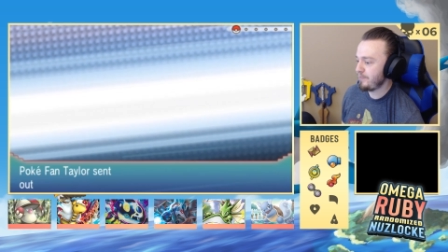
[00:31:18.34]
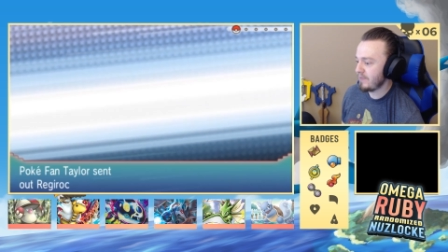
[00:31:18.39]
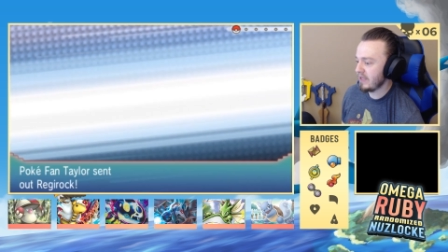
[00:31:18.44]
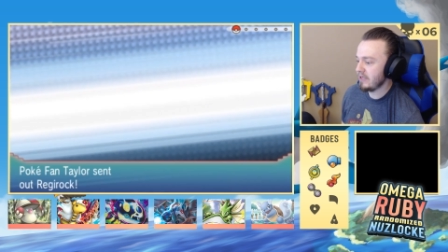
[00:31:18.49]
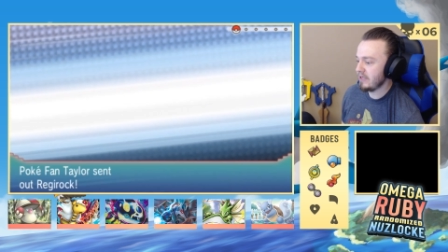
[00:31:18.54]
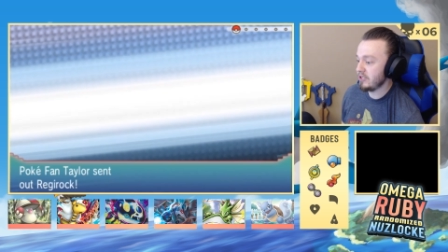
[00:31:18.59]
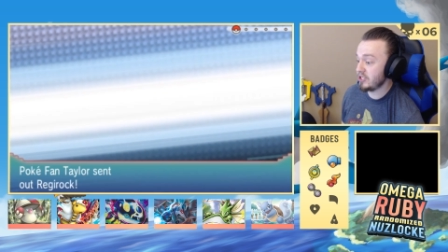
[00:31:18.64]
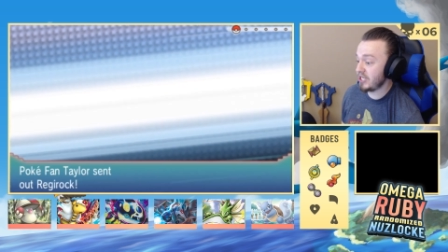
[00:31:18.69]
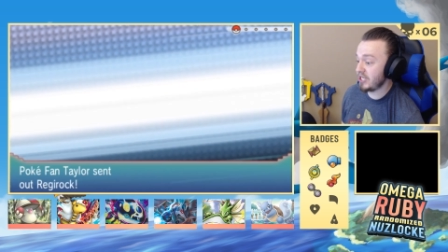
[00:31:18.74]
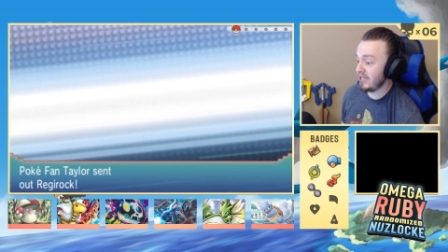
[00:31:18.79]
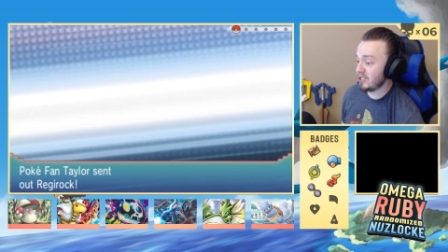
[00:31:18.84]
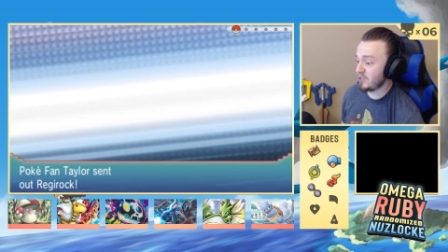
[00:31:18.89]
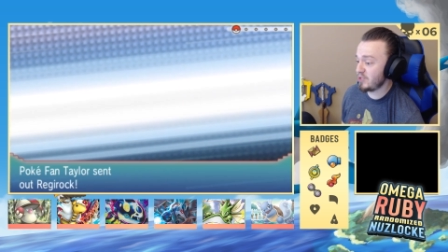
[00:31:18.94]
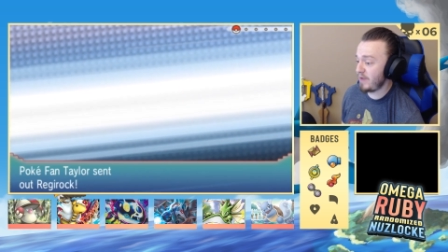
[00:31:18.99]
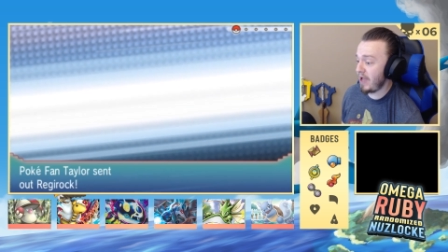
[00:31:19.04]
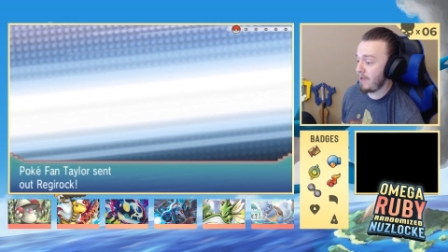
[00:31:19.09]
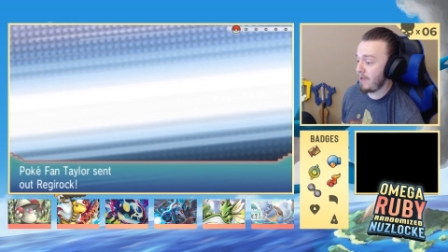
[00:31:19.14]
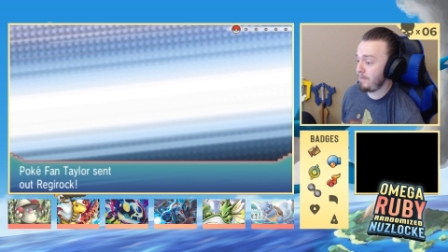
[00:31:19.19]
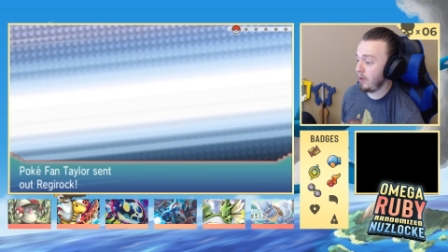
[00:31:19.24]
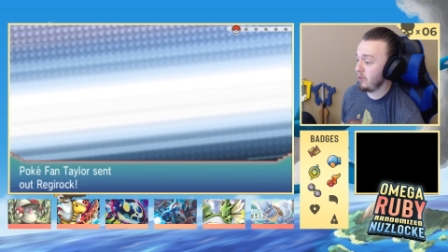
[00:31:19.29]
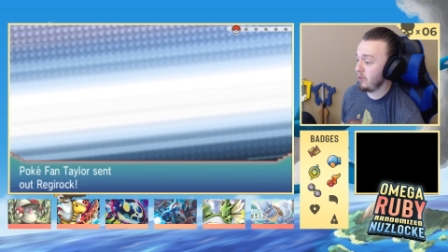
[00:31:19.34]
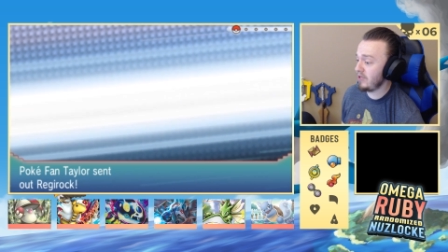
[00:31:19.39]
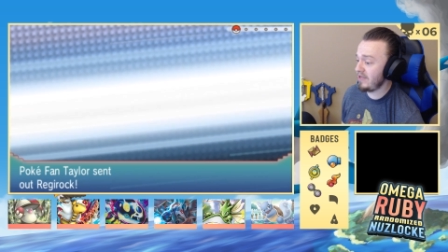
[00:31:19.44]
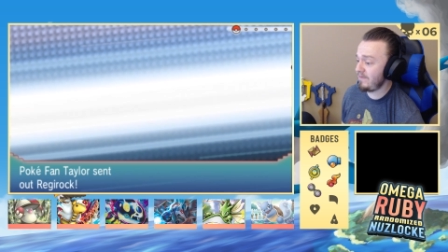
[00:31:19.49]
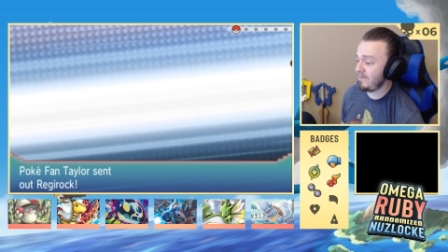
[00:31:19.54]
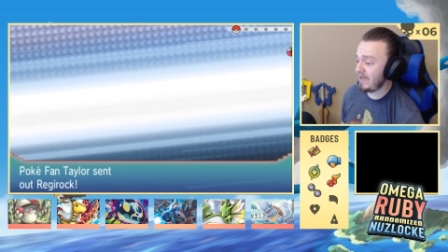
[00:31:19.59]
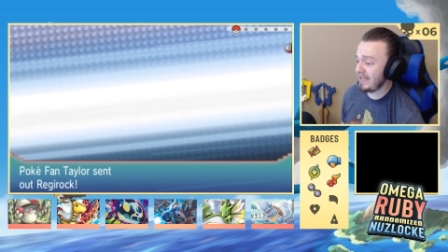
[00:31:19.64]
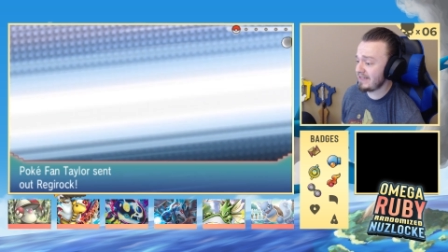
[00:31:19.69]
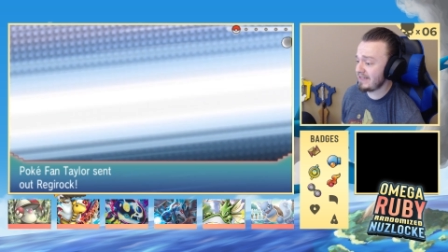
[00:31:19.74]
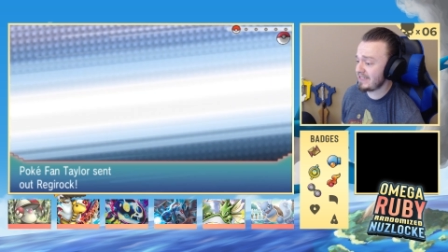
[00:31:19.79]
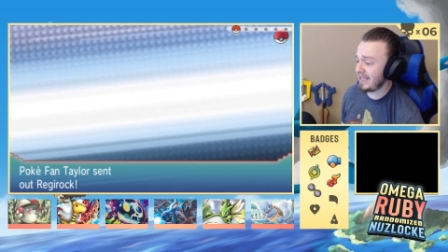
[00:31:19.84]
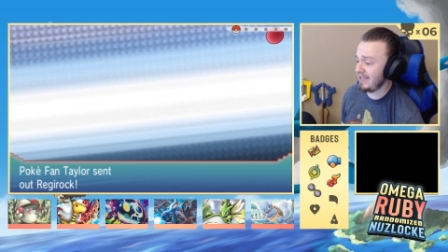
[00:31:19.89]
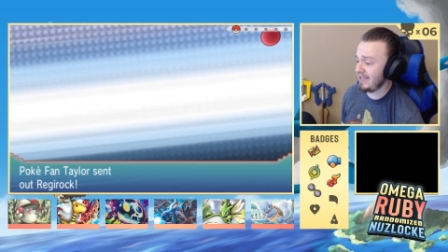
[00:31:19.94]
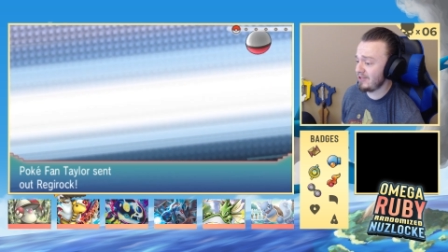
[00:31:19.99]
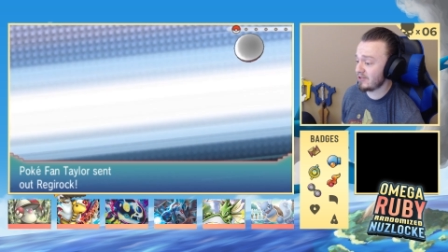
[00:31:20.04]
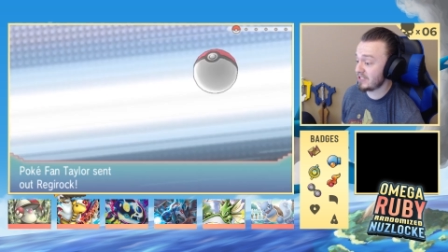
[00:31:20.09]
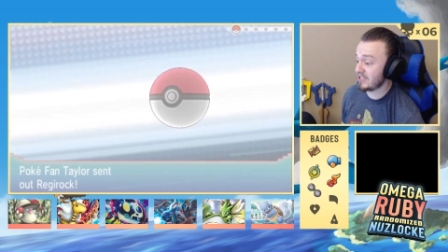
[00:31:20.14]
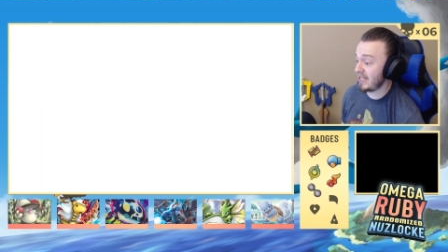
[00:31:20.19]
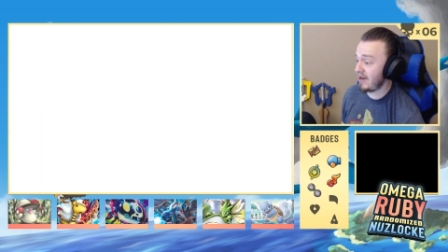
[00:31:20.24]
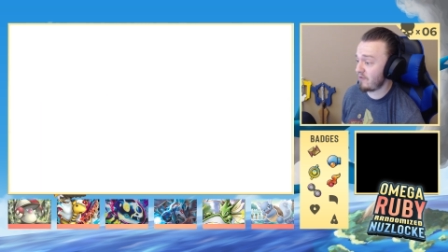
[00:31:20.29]
You're challenged by Pokefan
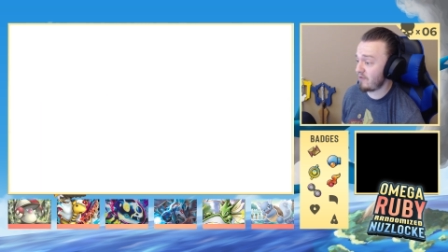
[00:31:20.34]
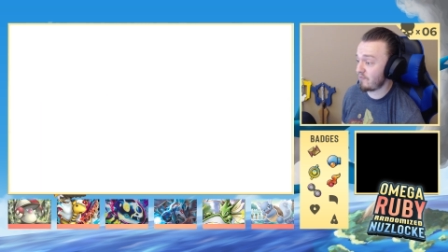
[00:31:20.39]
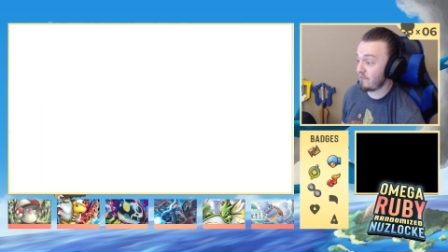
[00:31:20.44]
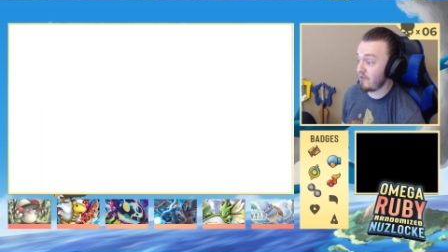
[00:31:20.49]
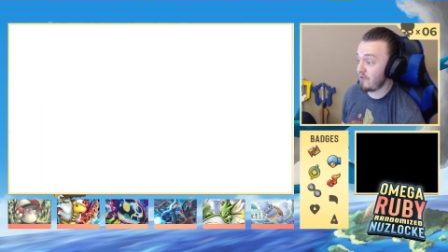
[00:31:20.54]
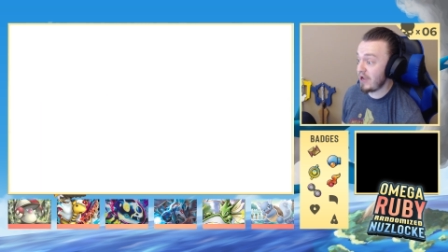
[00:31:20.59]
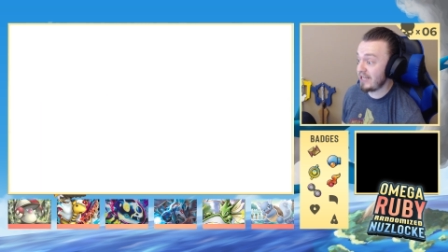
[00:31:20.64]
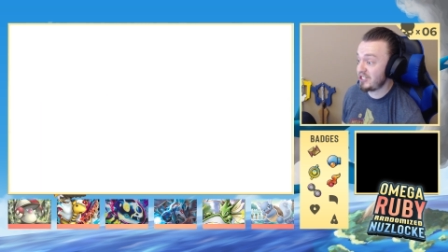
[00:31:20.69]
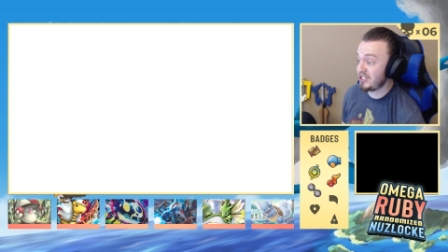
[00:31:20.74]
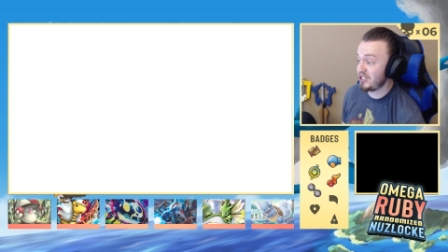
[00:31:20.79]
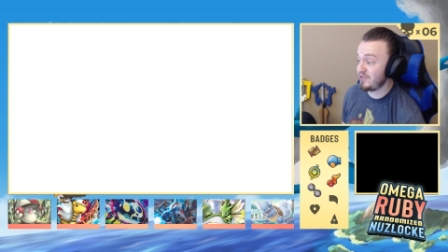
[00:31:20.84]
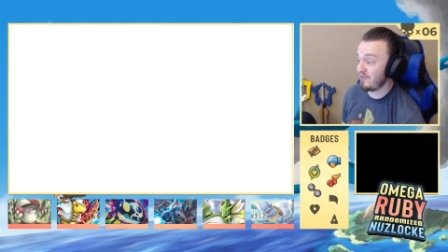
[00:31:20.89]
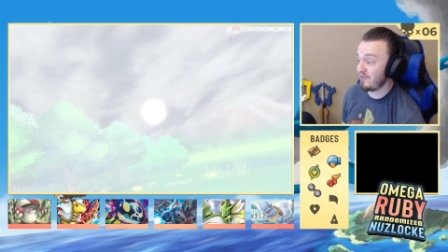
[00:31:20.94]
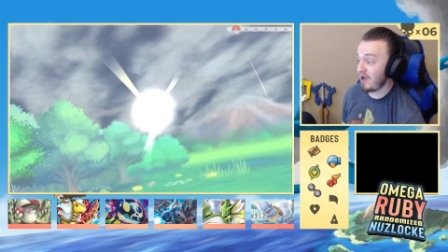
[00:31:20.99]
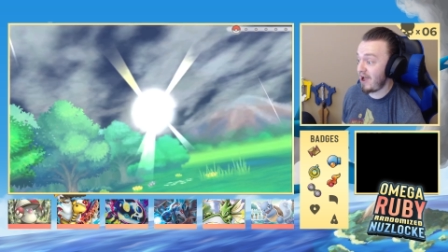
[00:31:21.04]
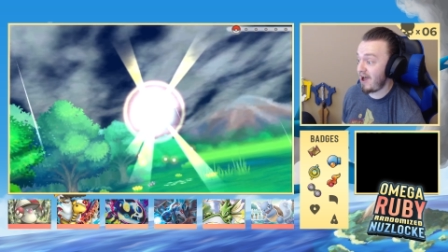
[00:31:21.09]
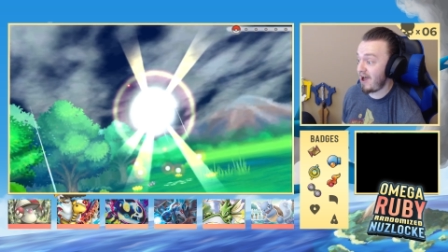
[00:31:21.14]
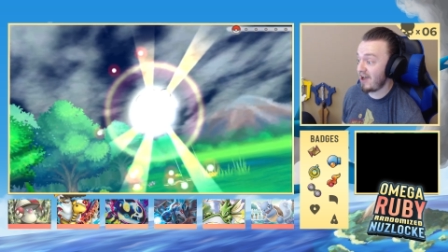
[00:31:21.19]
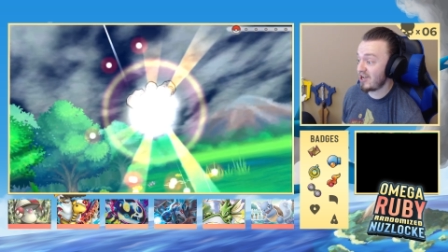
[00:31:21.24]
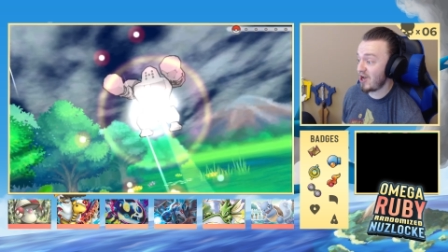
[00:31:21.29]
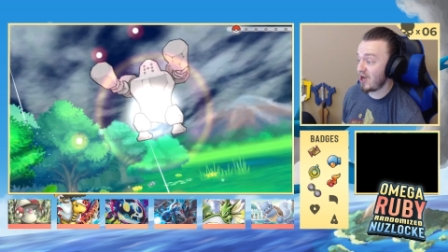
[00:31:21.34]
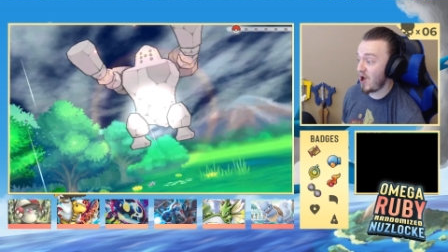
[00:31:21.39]
Taylor. Send out Regirock.